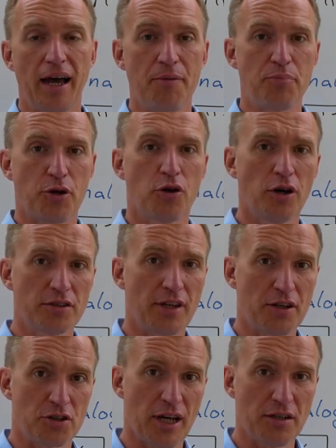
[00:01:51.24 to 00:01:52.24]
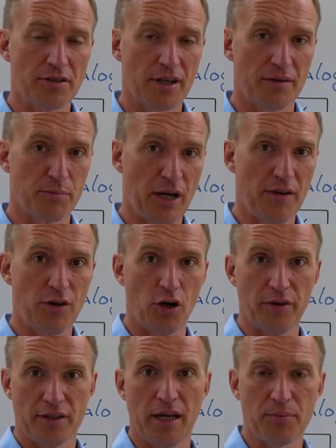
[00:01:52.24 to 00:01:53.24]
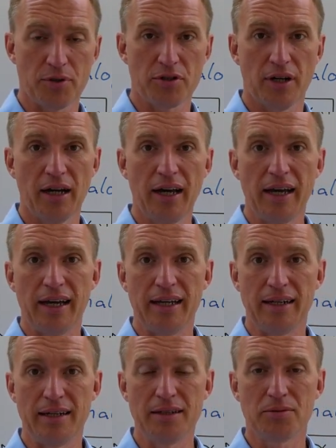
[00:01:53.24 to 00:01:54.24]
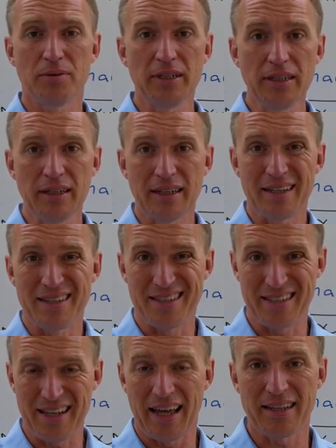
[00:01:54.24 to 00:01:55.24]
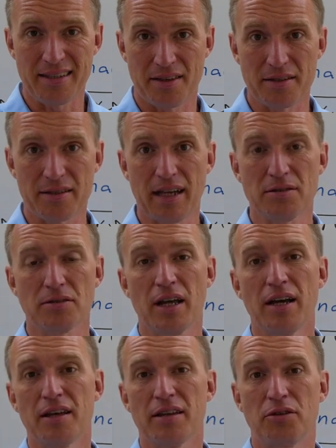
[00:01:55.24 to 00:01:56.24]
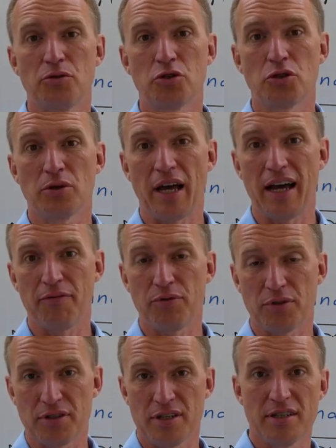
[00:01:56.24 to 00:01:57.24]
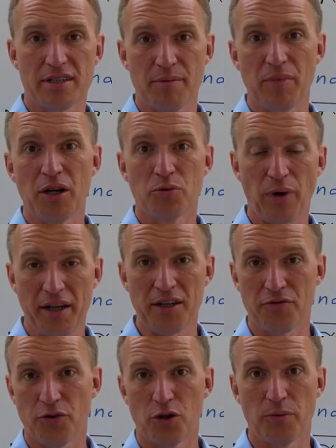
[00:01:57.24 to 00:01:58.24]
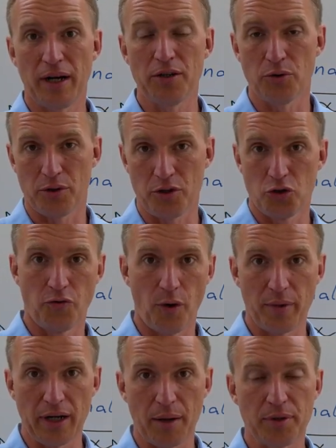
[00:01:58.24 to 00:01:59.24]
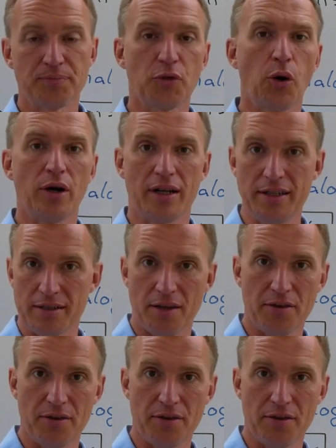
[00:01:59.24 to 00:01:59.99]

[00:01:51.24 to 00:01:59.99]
And because they changed their behavior over temperature, it literally states in the standard that you should have your system running for a while in order to warm it up, or at least